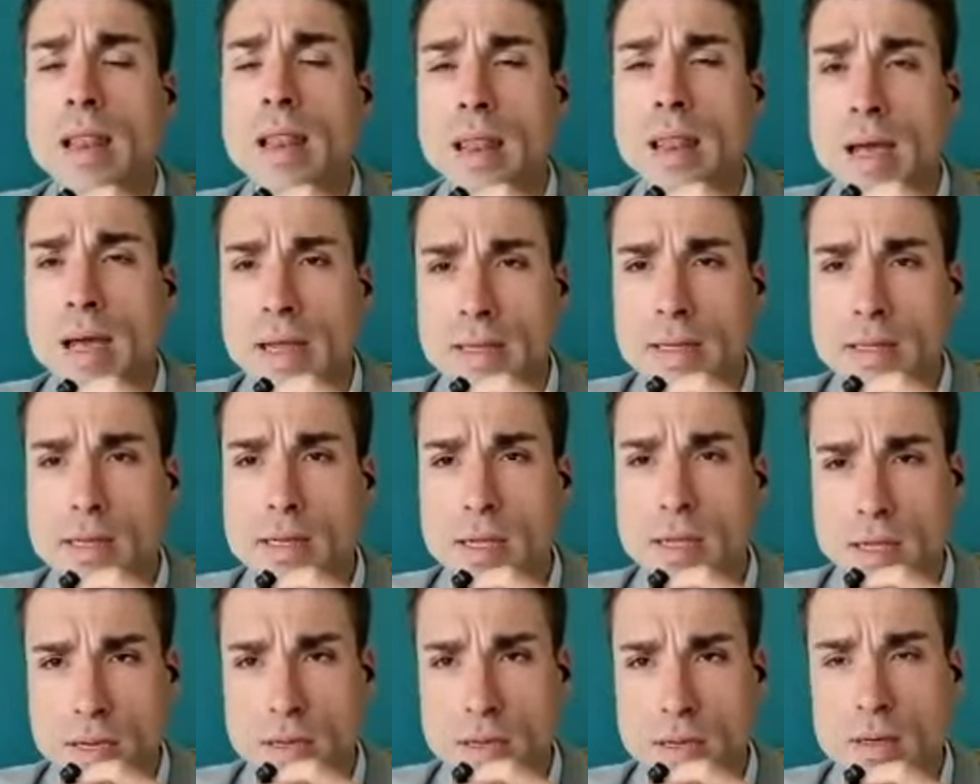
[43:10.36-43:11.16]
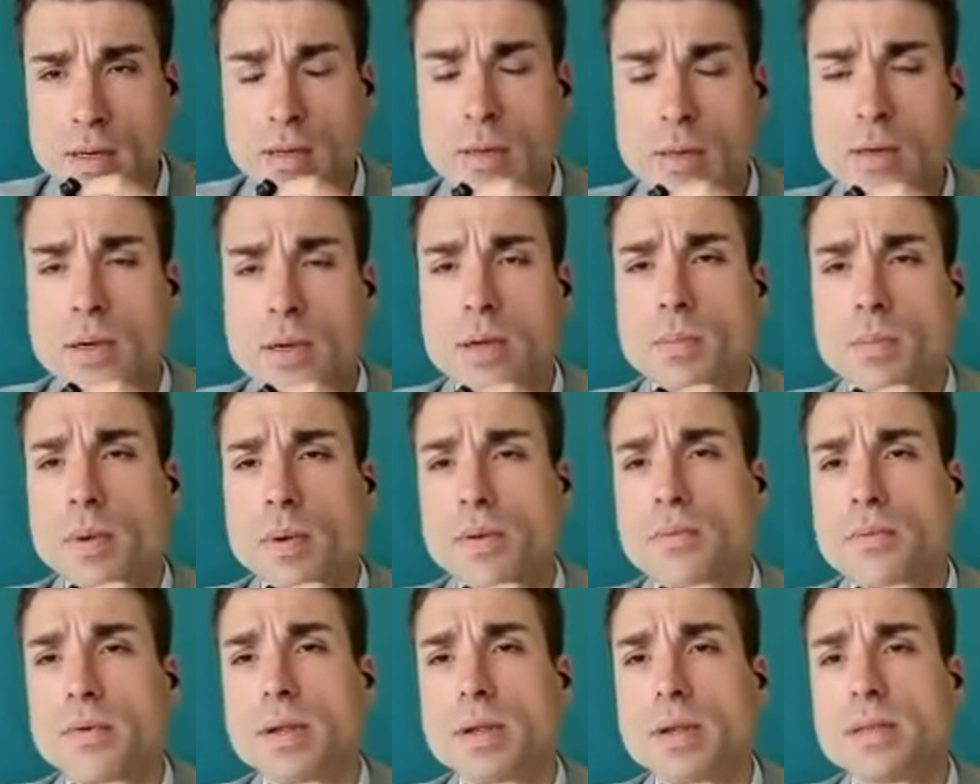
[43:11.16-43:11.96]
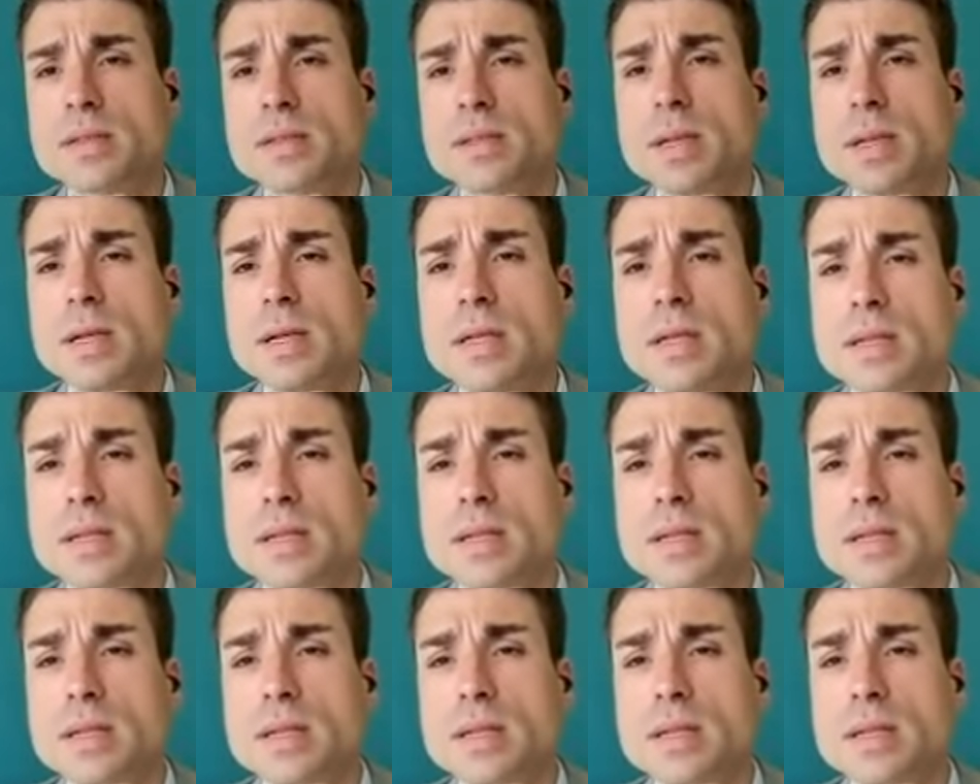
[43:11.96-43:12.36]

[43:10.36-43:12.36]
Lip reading: highlight here, my friend.